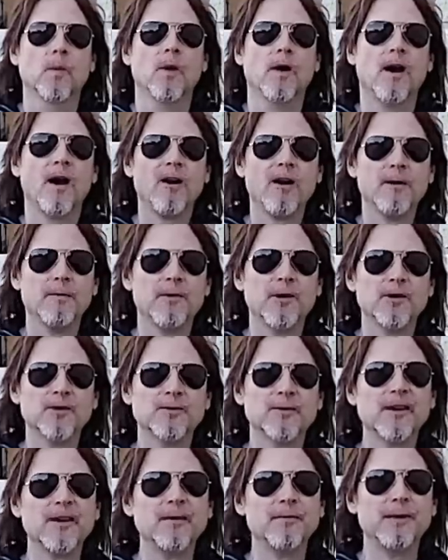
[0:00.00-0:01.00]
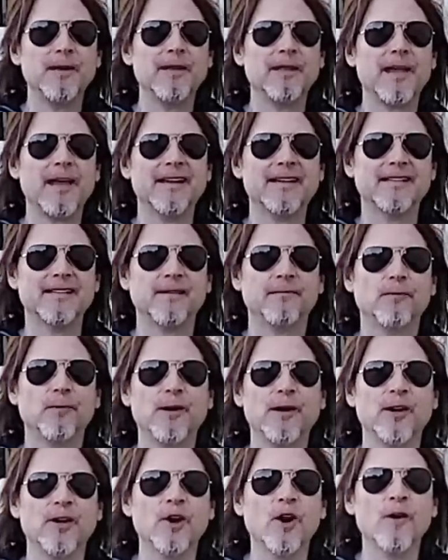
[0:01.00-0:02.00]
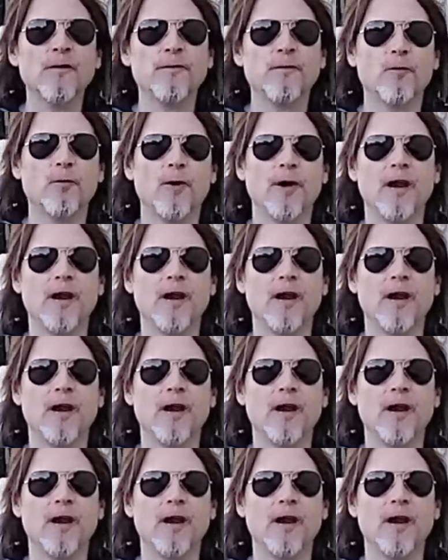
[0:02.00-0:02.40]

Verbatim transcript: Alright bros, we're going to be like as if we're in a Nerf war,